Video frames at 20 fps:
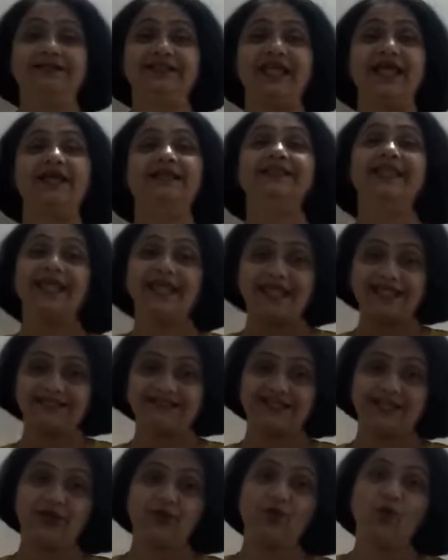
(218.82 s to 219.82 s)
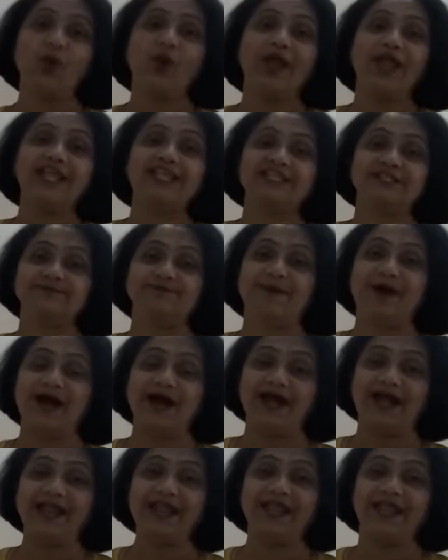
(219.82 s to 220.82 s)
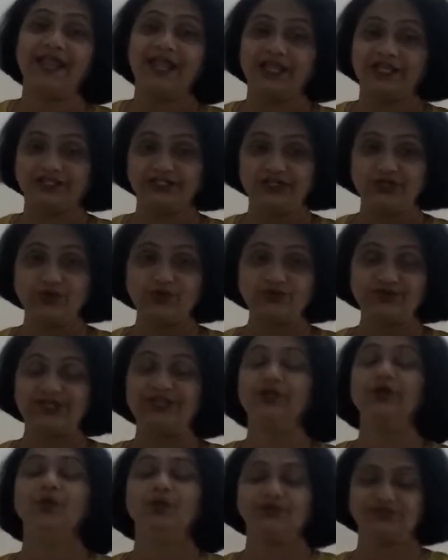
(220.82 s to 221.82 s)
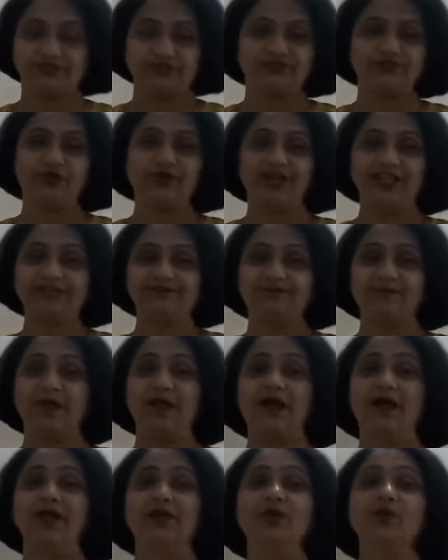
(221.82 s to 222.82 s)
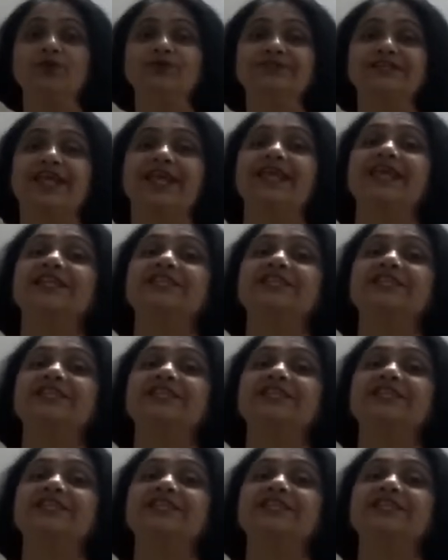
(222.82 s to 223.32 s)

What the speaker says: they can say you it's my duty. You say